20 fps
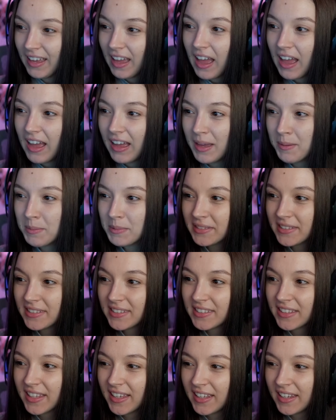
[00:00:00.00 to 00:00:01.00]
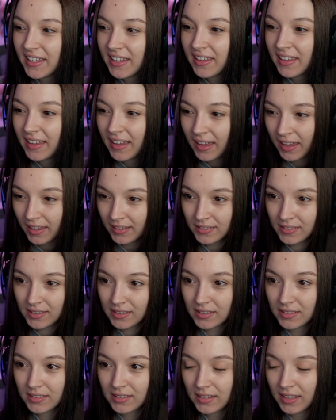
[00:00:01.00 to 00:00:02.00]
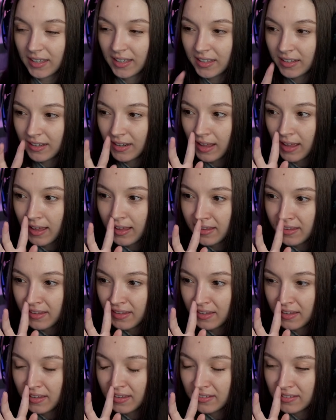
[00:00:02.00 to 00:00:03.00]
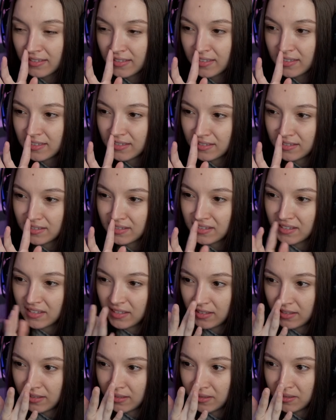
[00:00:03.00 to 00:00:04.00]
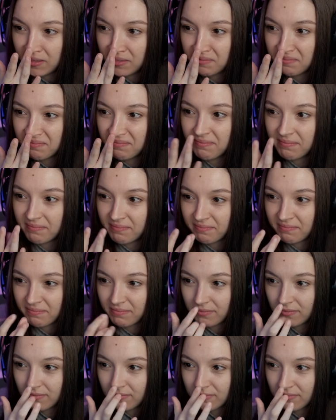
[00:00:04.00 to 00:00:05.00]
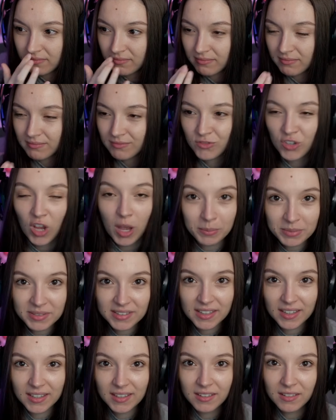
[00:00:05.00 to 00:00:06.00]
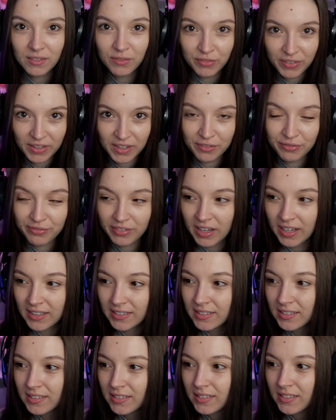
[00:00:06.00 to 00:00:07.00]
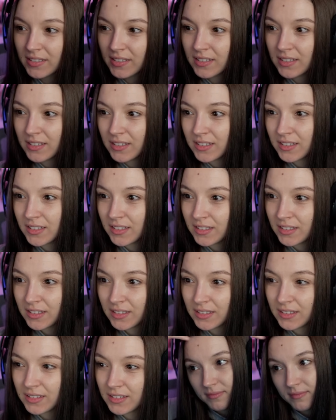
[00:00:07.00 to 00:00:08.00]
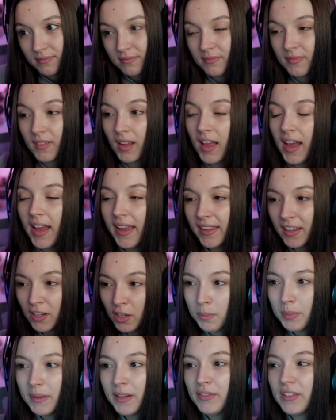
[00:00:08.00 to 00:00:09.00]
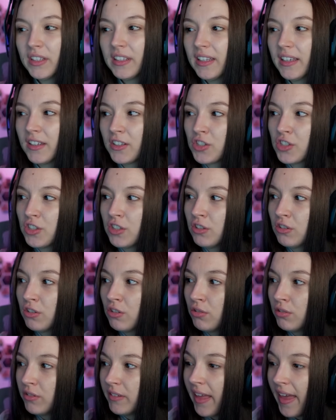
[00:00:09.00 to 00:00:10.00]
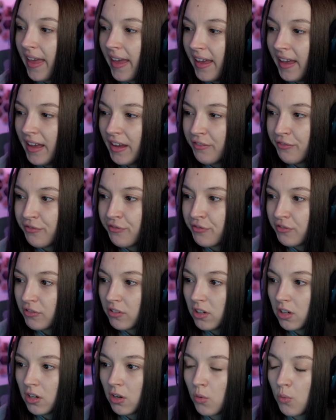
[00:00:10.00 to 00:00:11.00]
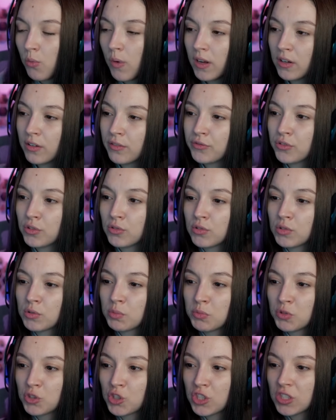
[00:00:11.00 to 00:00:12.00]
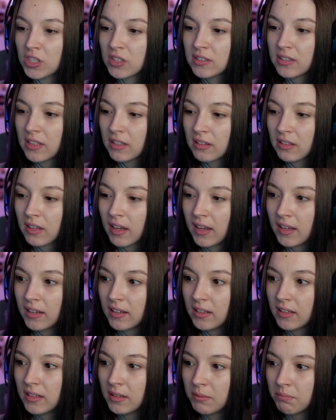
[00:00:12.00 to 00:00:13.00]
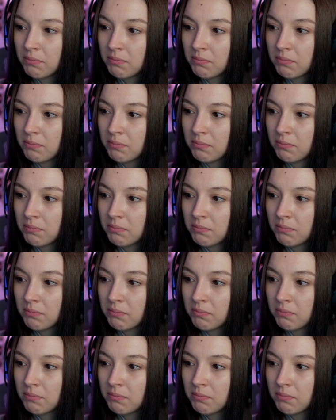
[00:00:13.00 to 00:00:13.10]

I am a scary cat and I get um, jump scared very fast. I cannot believe that they actually don't have one of those machines that kind of